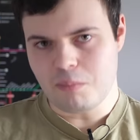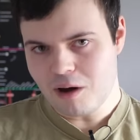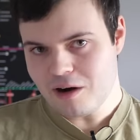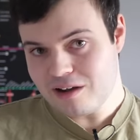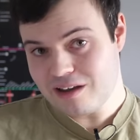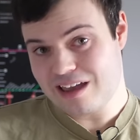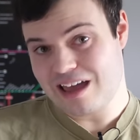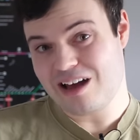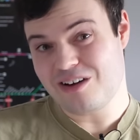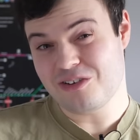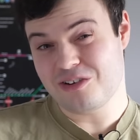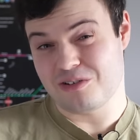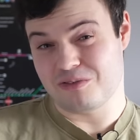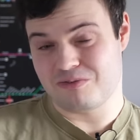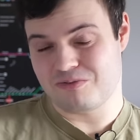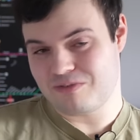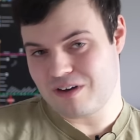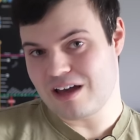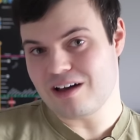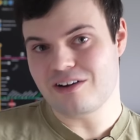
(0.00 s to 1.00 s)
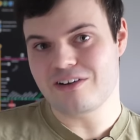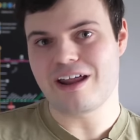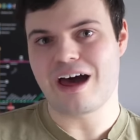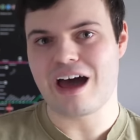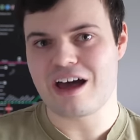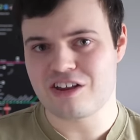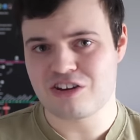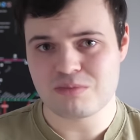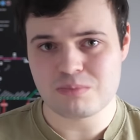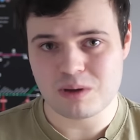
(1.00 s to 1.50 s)
body count of failed
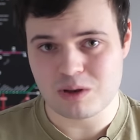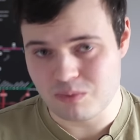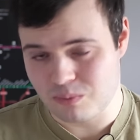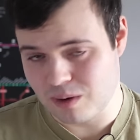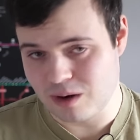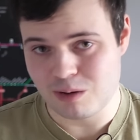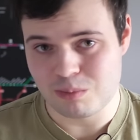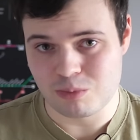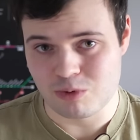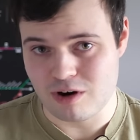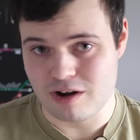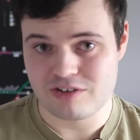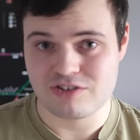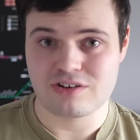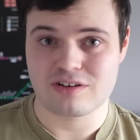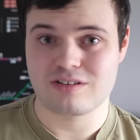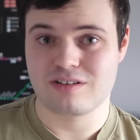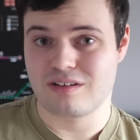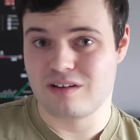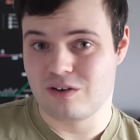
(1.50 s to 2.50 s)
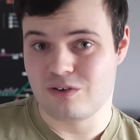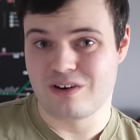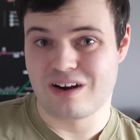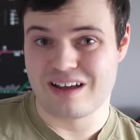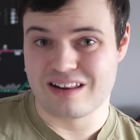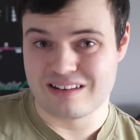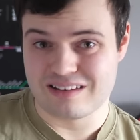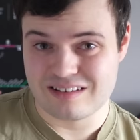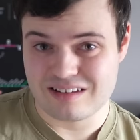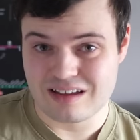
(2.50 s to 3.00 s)
high-speed rail projects in the
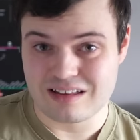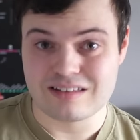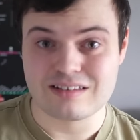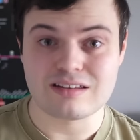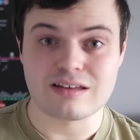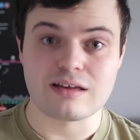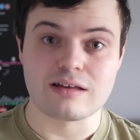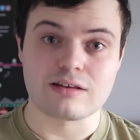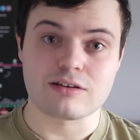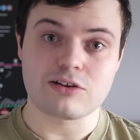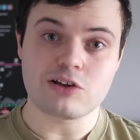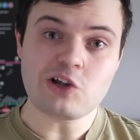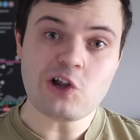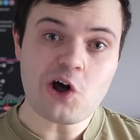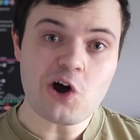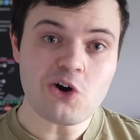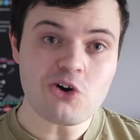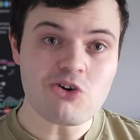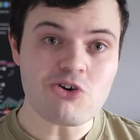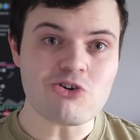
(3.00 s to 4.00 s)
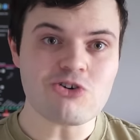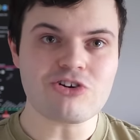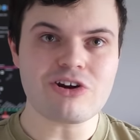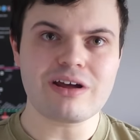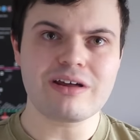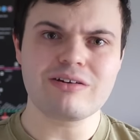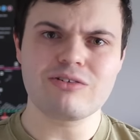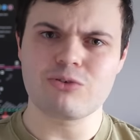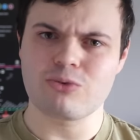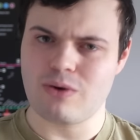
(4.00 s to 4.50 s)
United States is large
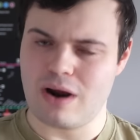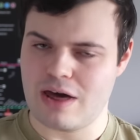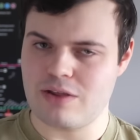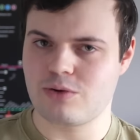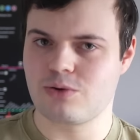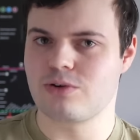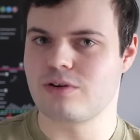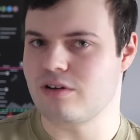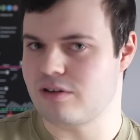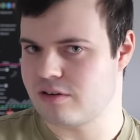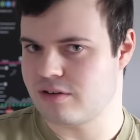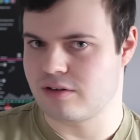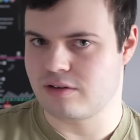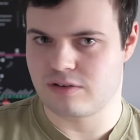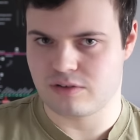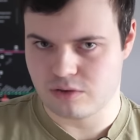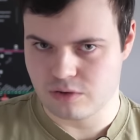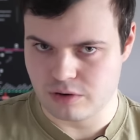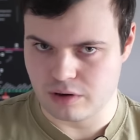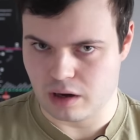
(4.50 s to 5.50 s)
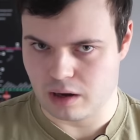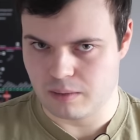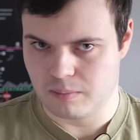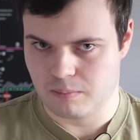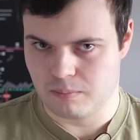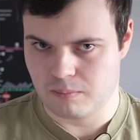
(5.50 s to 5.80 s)
and rather disconcerting.